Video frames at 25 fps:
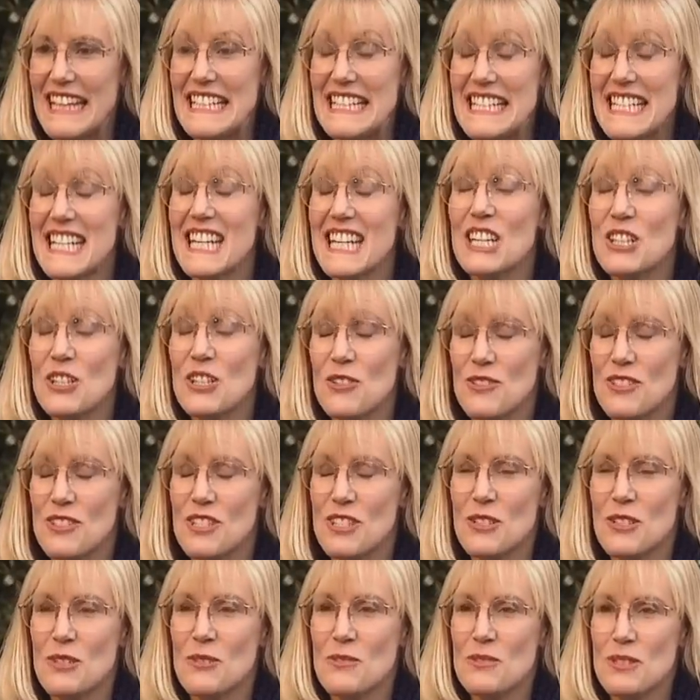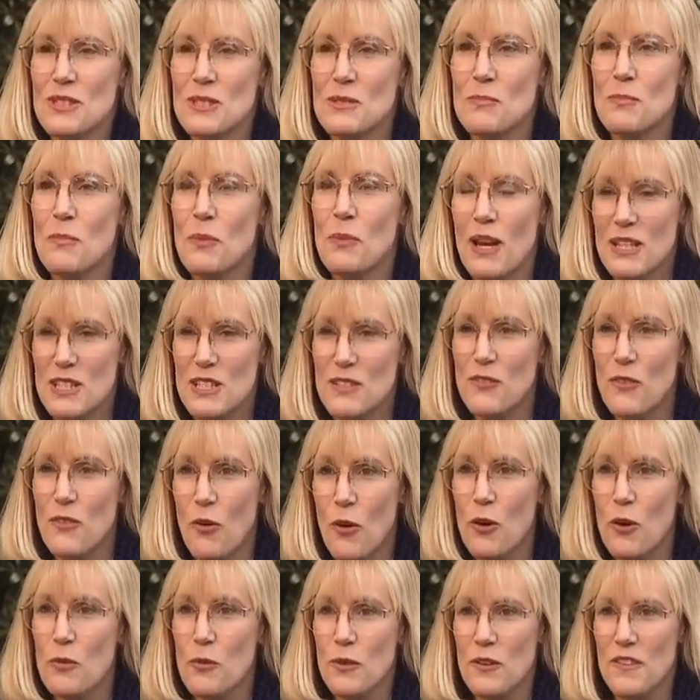continued to just press
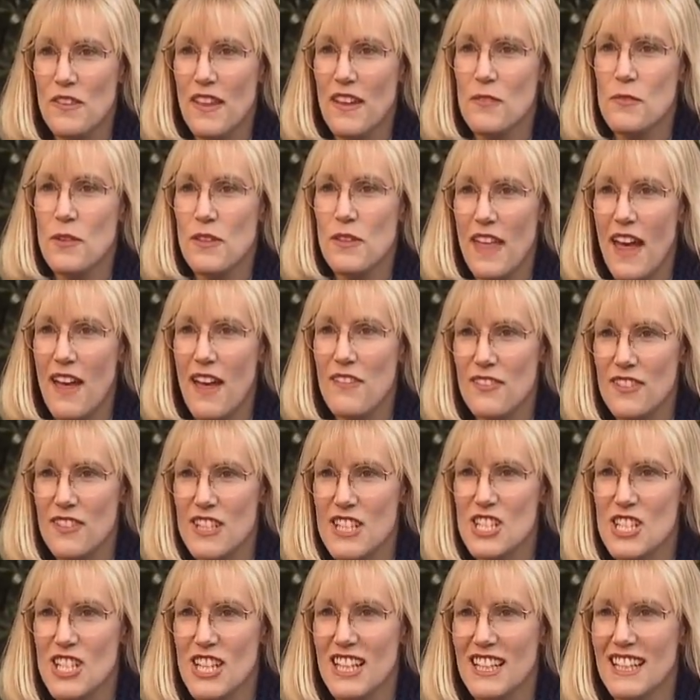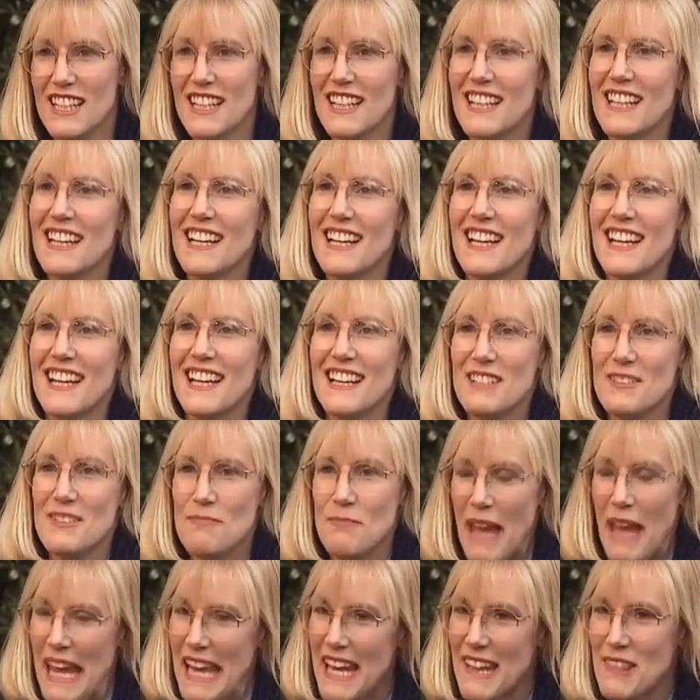forward with that vision,
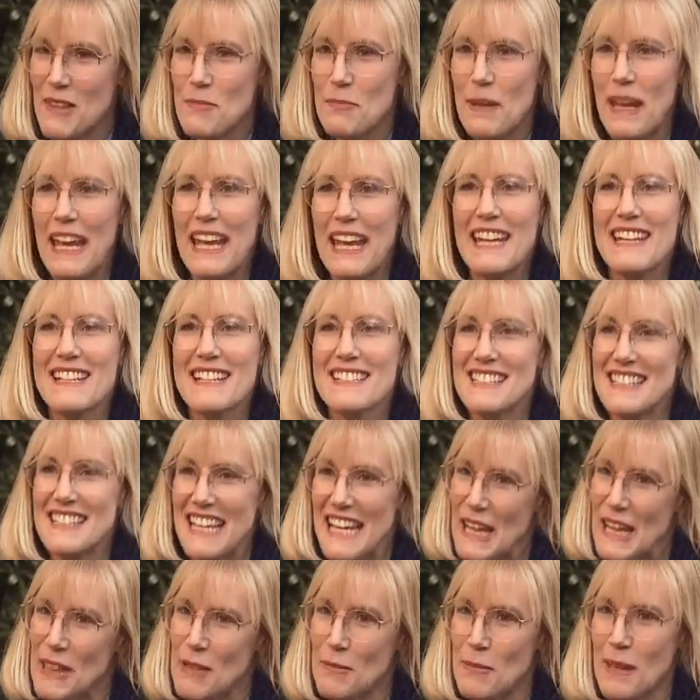painting the paintings, sending the